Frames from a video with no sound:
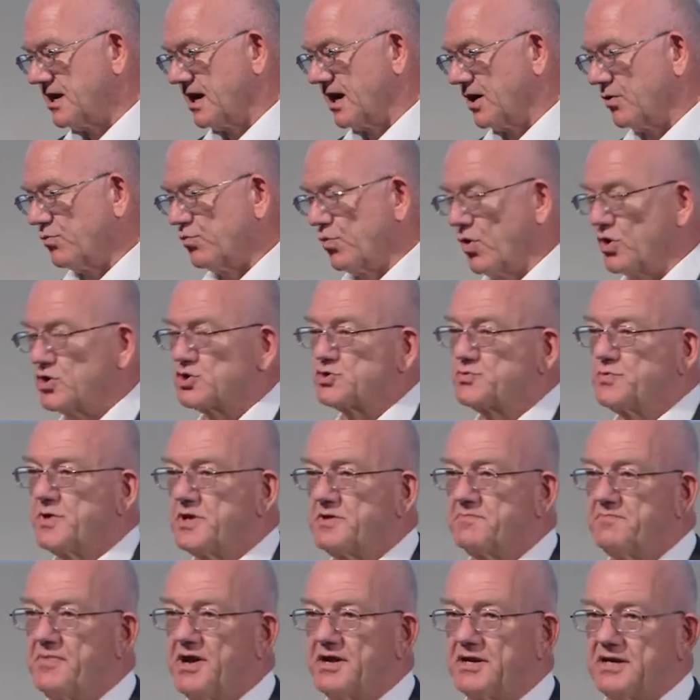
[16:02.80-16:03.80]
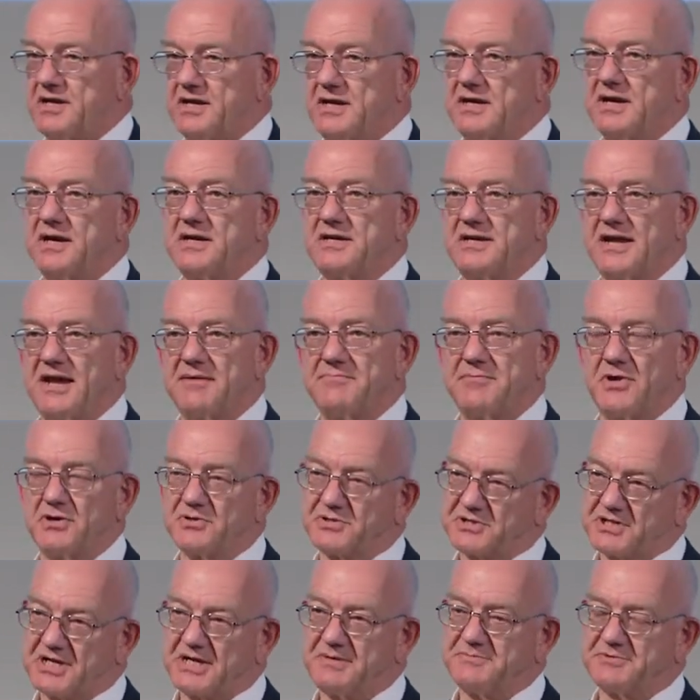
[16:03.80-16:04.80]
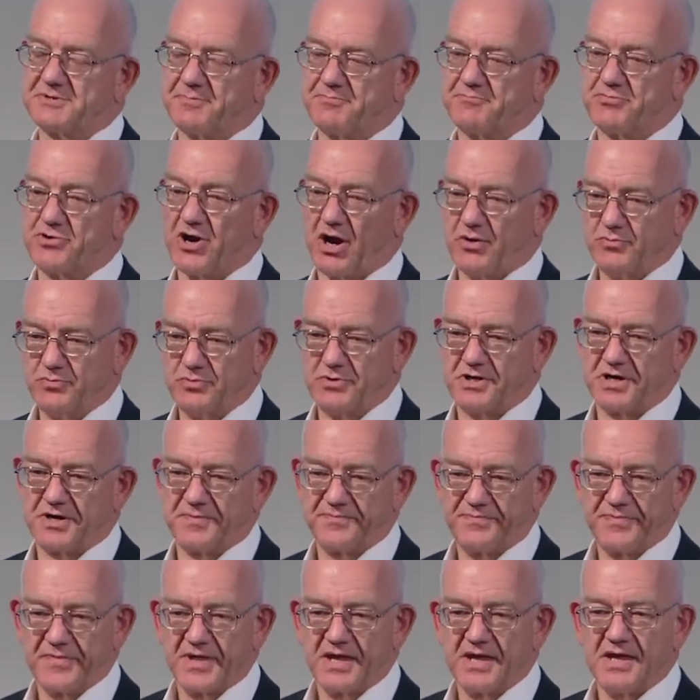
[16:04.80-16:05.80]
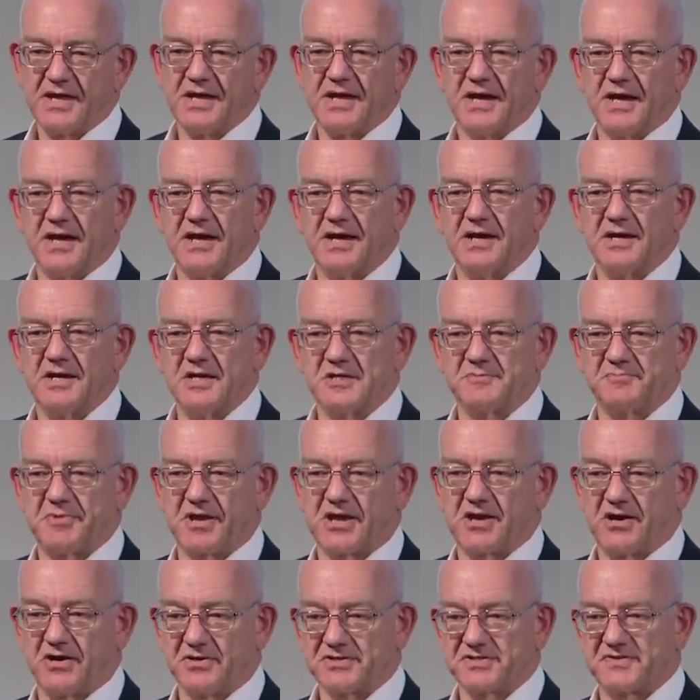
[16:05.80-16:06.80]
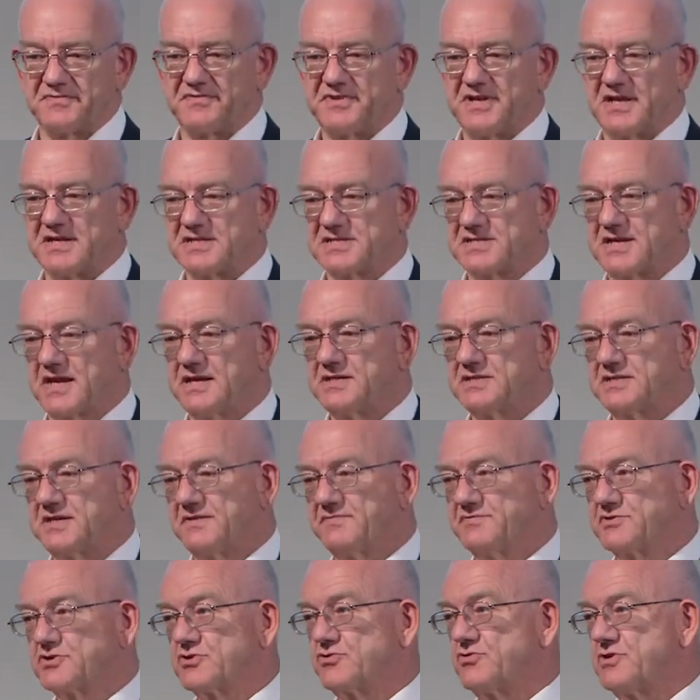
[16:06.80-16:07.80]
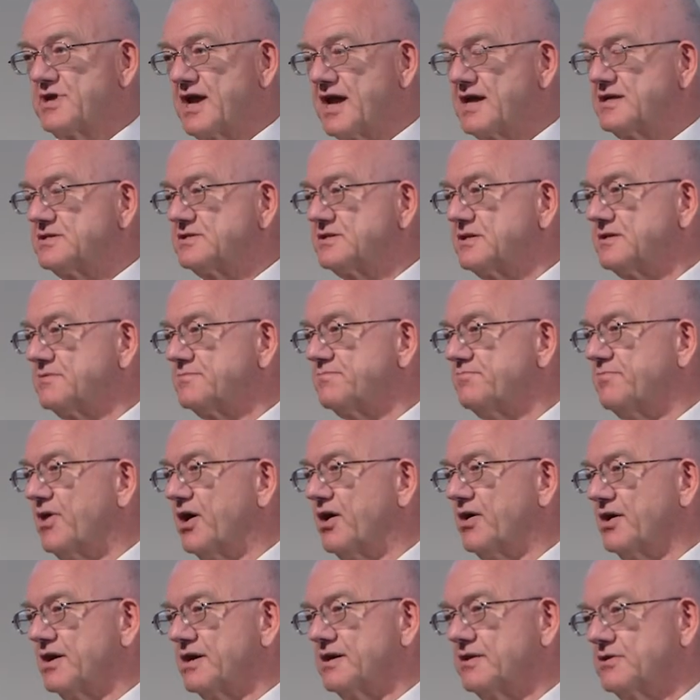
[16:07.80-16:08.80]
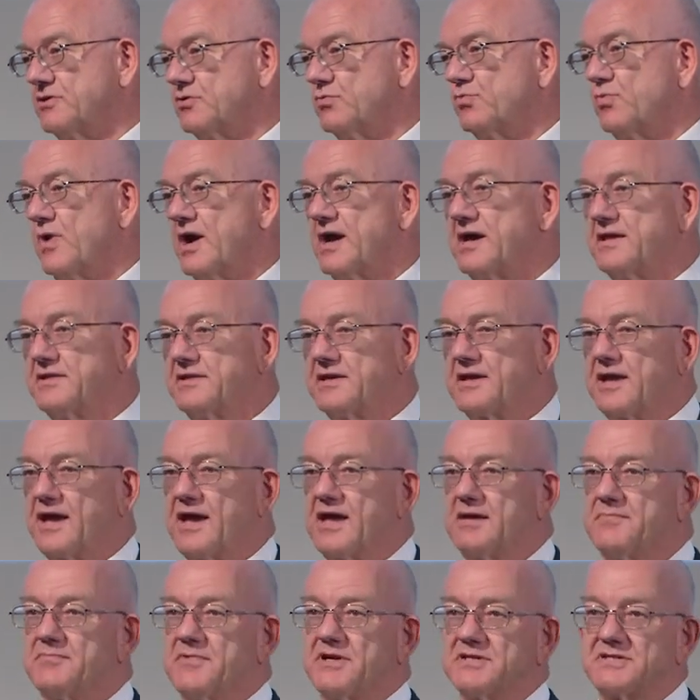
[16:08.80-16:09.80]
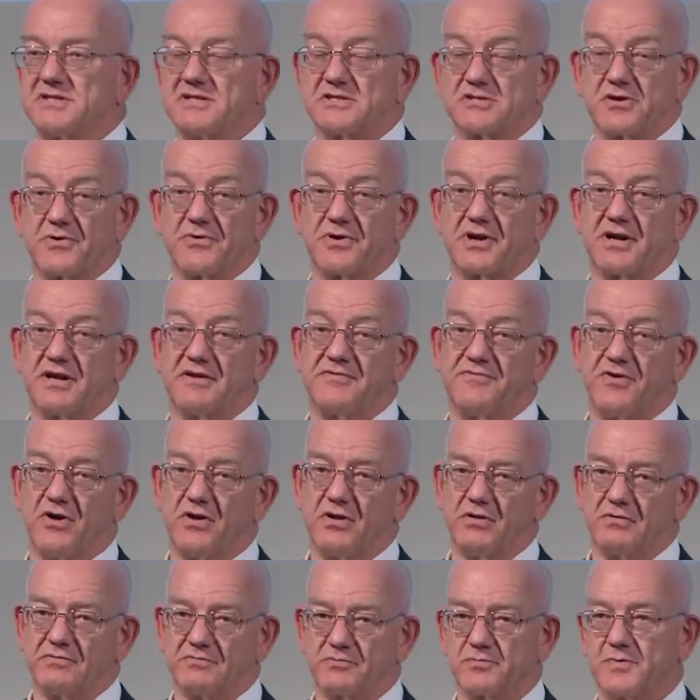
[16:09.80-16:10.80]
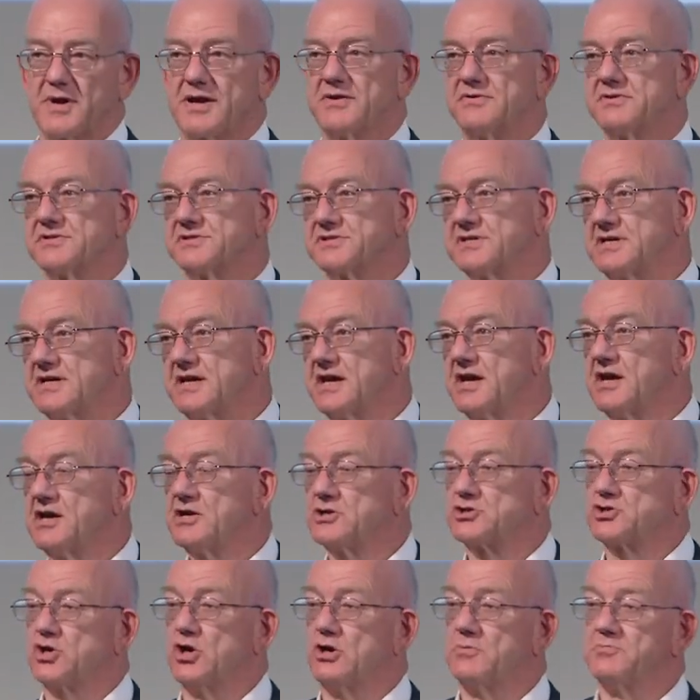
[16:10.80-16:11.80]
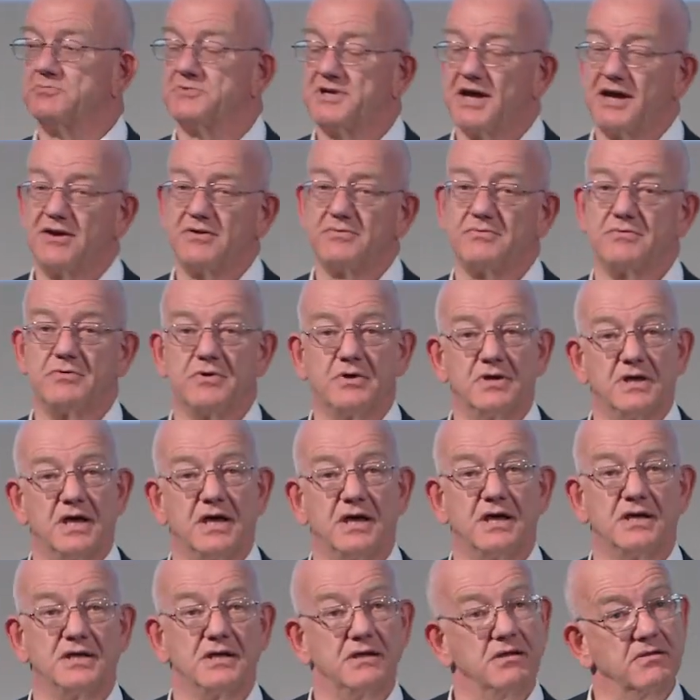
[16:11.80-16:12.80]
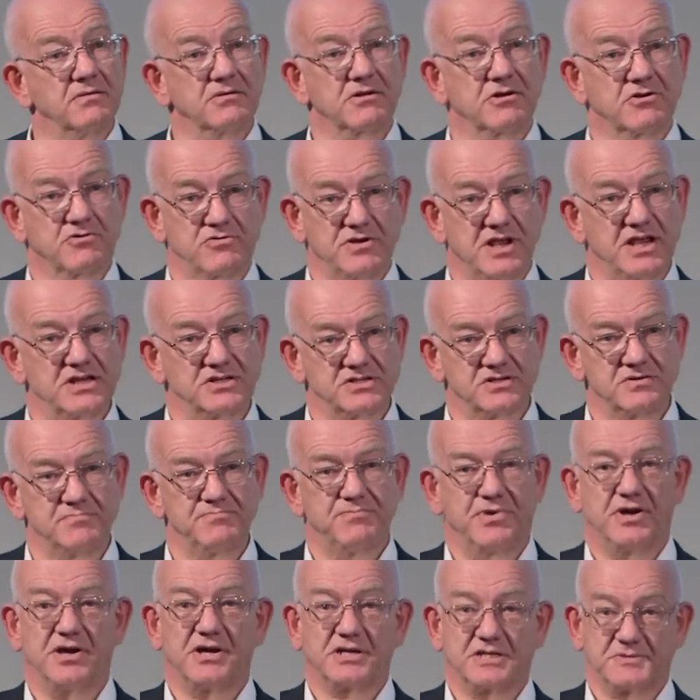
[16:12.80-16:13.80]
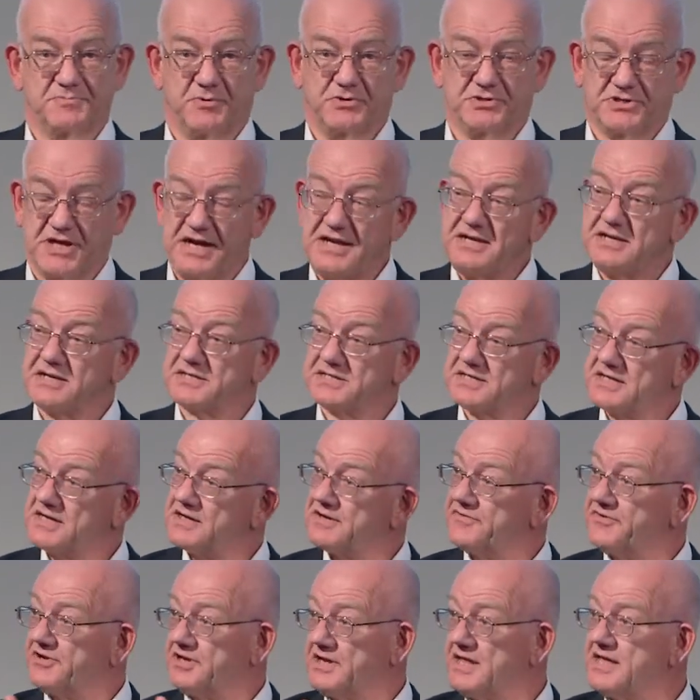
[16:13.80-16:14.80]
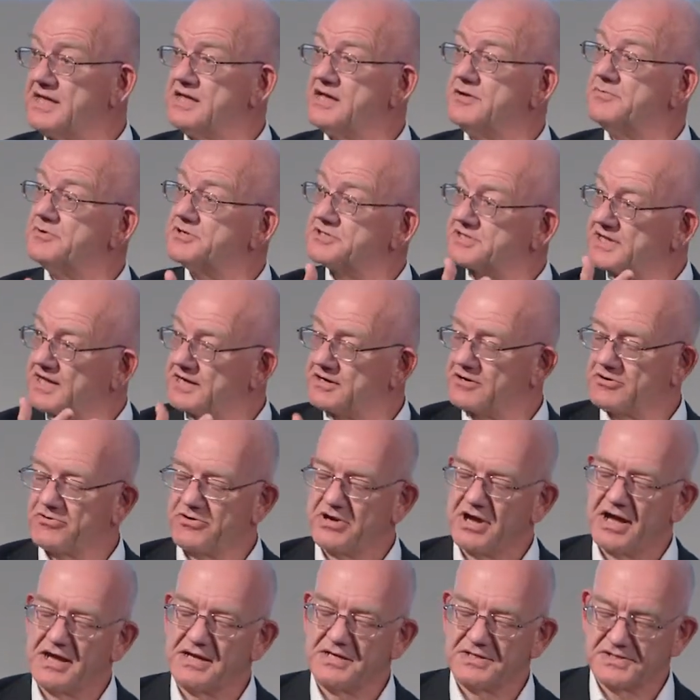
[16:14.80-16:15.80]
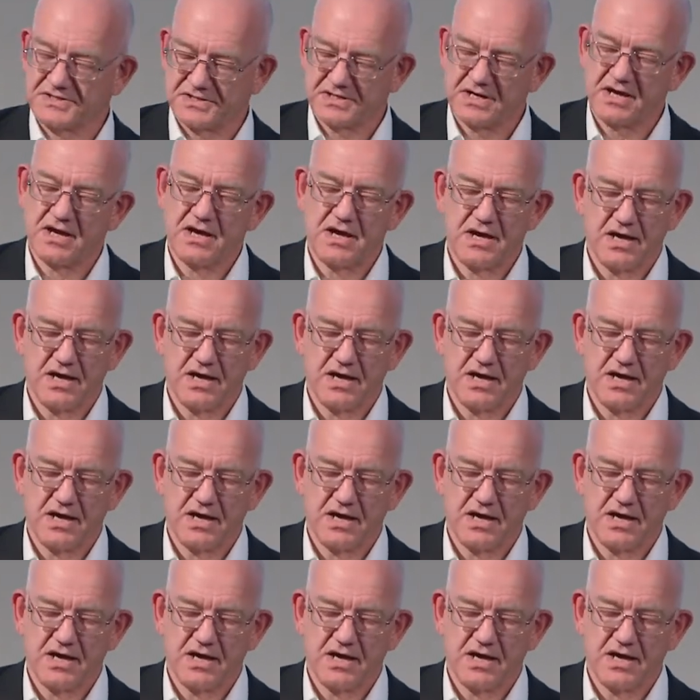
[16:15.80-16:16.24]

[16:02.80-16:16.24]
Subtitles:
awash with money and yet most teams are broke is because of the incentives created by the way the game has historically evolved, whereas the top-down creation by spontaneously of a league, which then creates